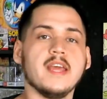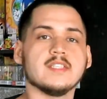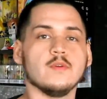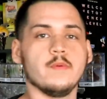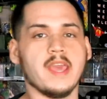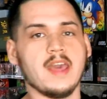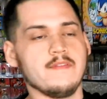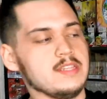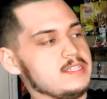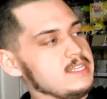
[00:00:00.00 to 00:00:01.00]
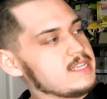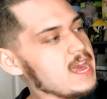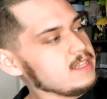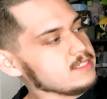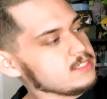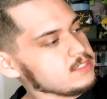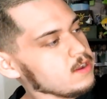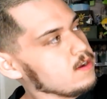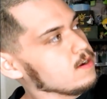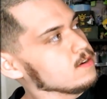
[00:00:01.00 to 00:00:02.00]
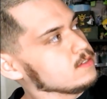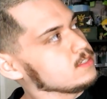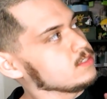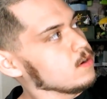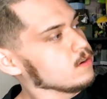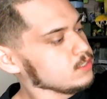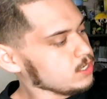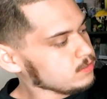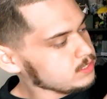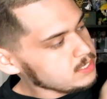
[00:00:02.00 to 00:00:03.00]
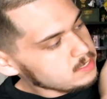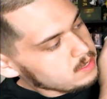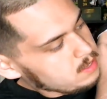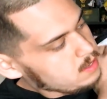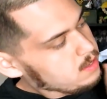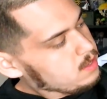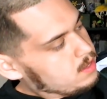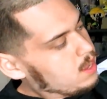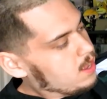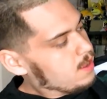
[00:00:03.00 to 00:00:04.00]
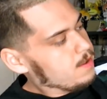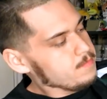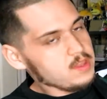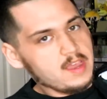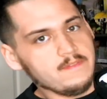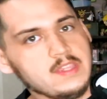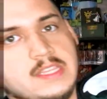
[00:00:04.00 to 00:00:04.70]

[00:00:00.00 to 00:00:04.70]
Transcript: next one we have is the Dallas Stars starter jersey. Um, you have